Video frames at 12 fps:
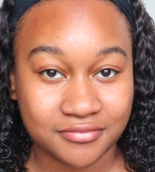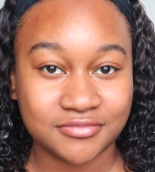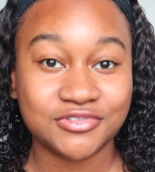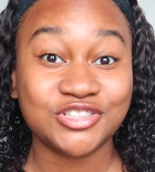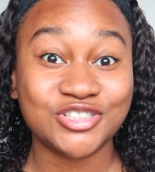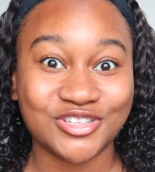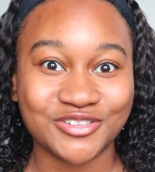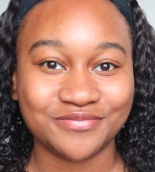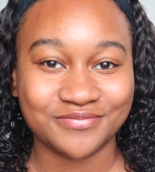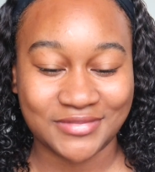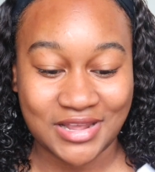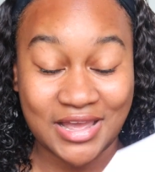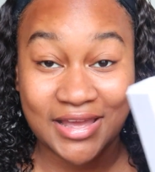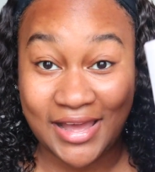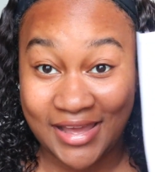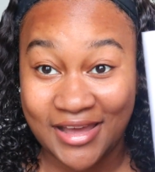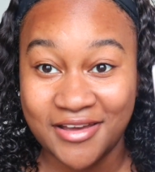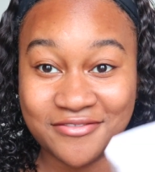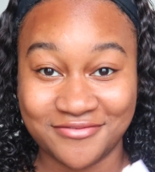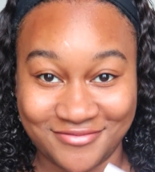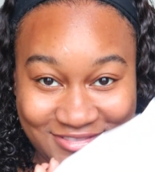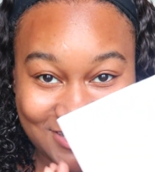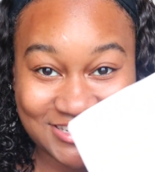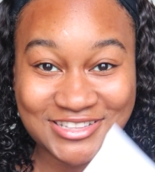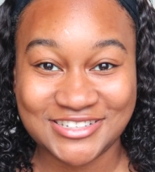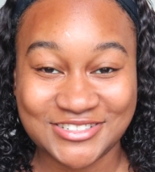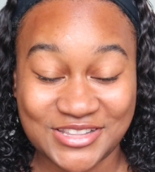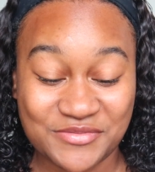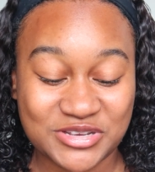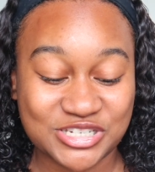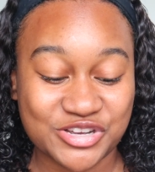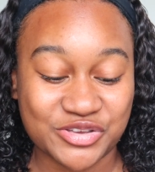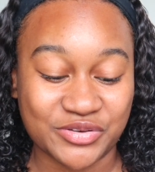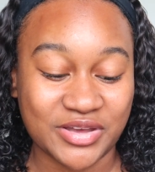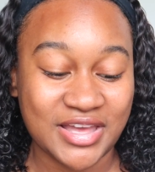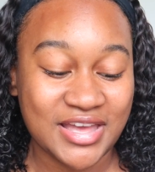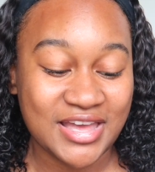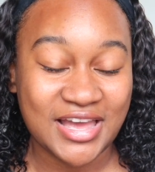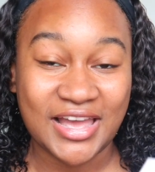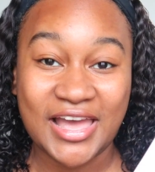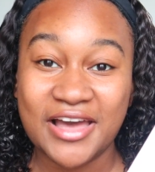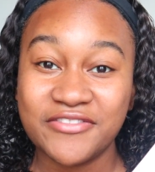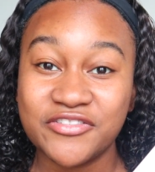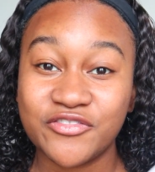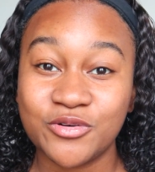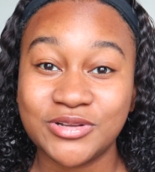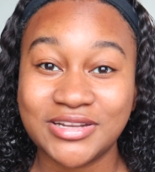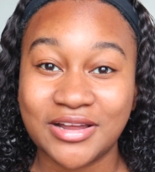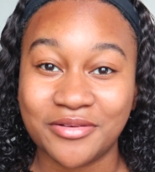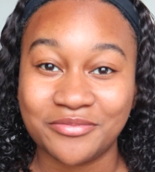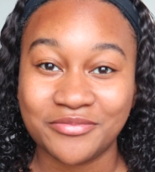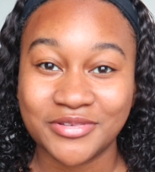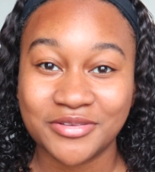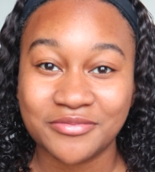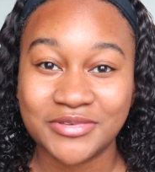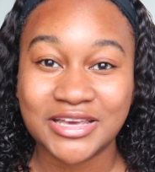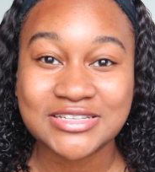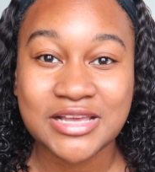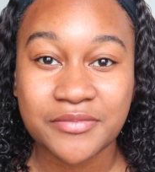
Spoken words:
Sure, I have, let me show you. I have it folded up because